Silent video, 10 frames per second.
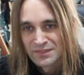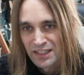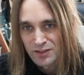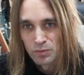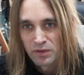
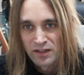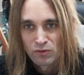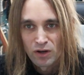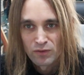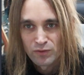like to play
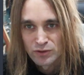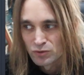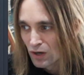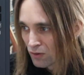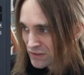around for
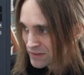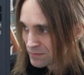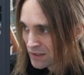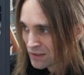2 hours.